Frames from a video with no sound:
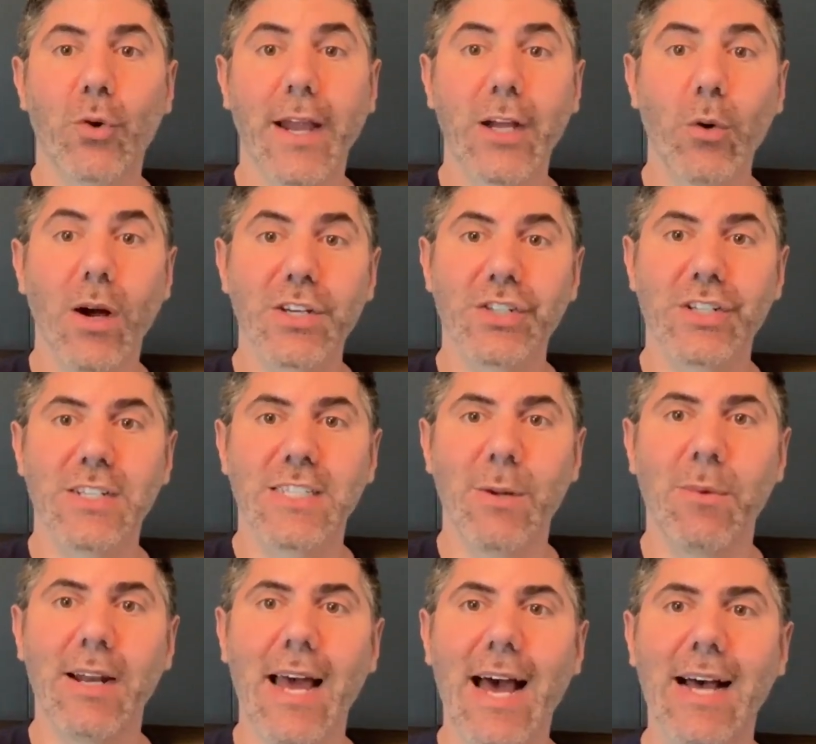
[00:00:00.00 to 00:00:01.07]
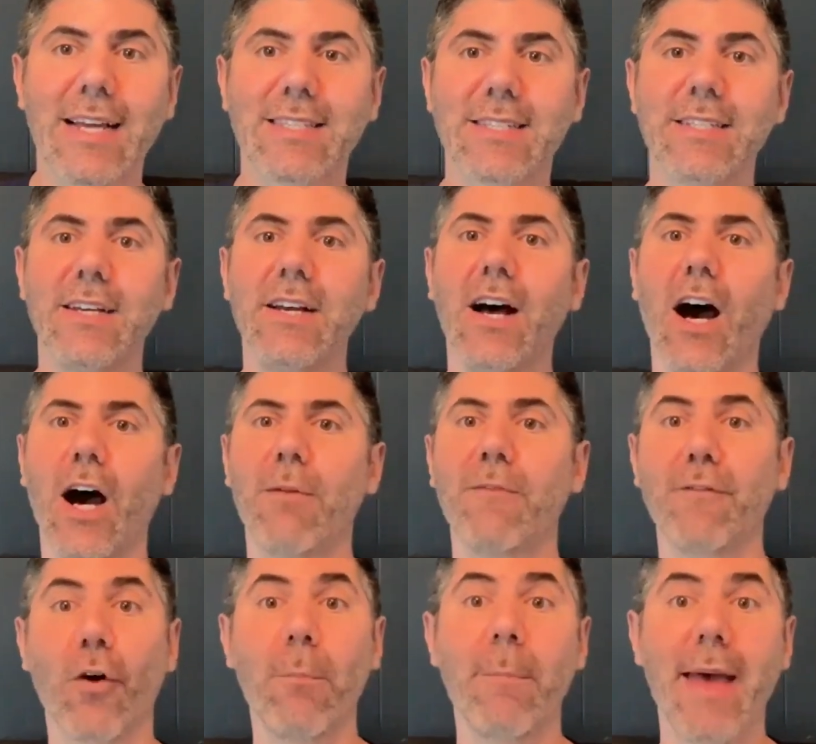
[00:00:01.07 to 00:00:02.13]
Great question. Someone asks,
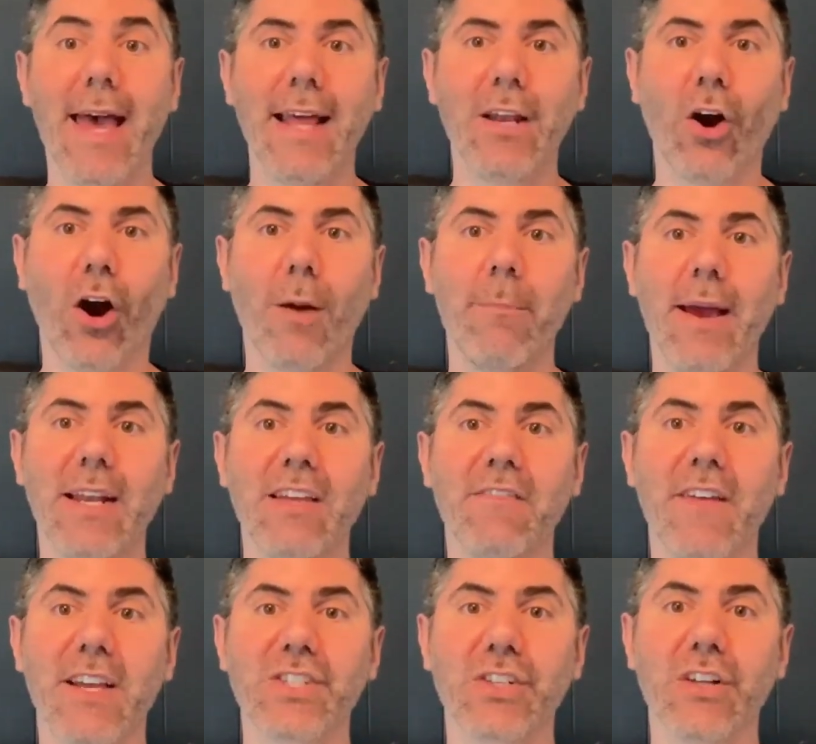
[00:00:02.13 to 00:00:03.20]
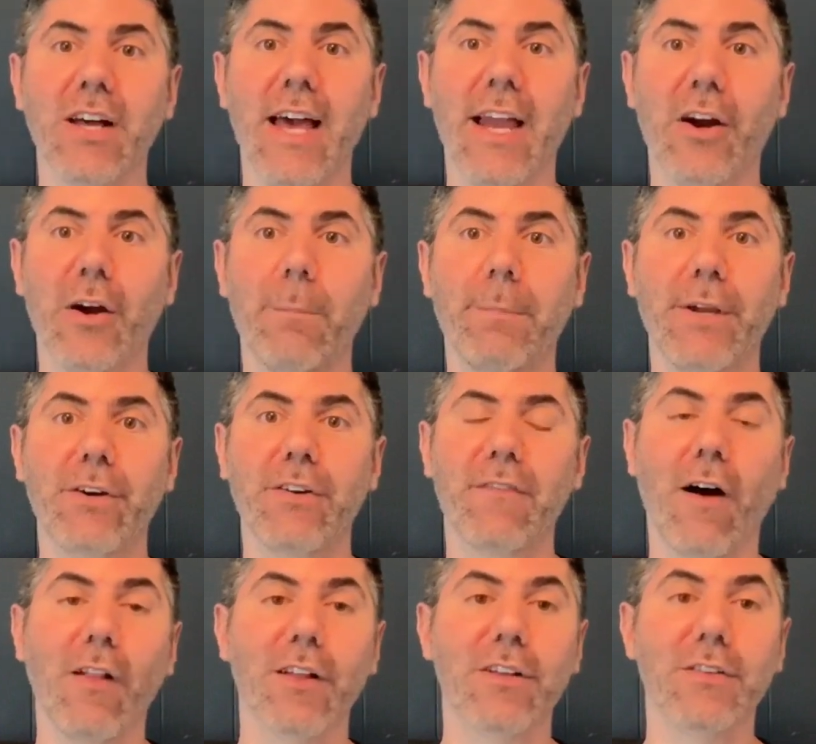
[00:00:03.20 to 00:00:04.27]
for men, are many facial hair beard
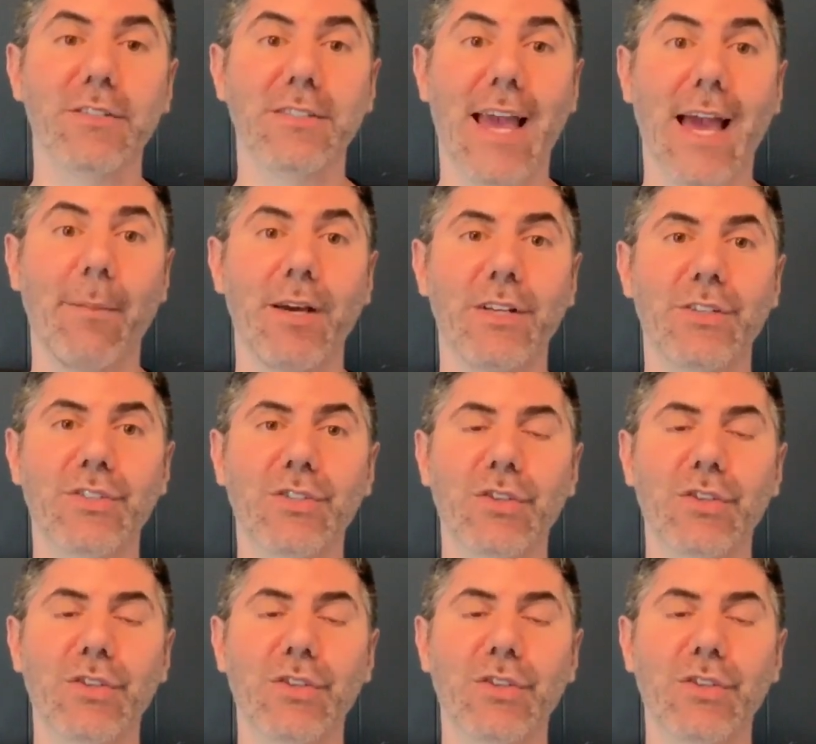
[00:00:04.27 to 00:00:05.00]
follicles damaged?